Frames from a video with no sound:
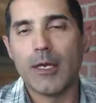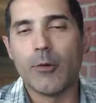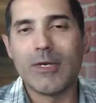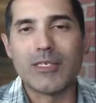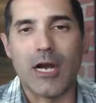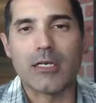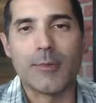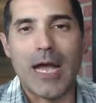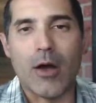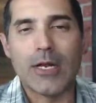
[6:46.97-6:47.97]
And we talked
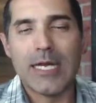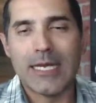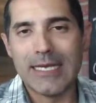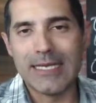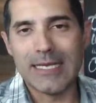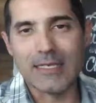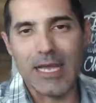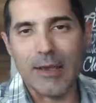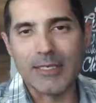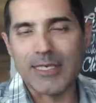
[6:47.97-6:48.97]
about in the
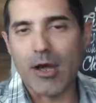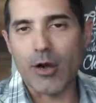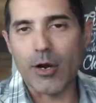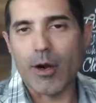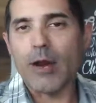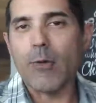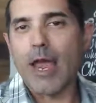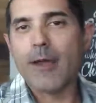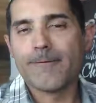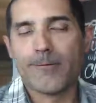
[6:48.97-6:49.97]
assignments how a great
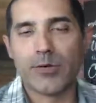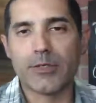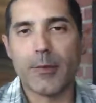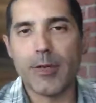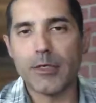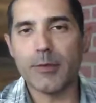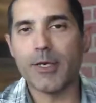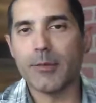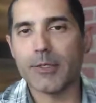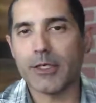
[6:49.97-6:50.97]
way for somebody to
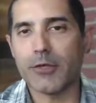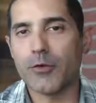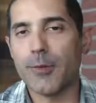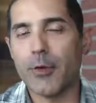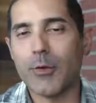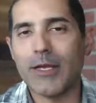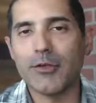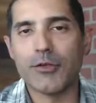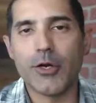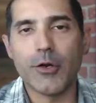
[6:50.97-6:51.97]
be able to contribute
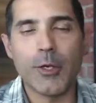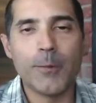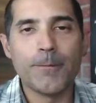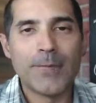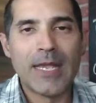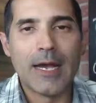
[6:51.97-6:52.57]
and show you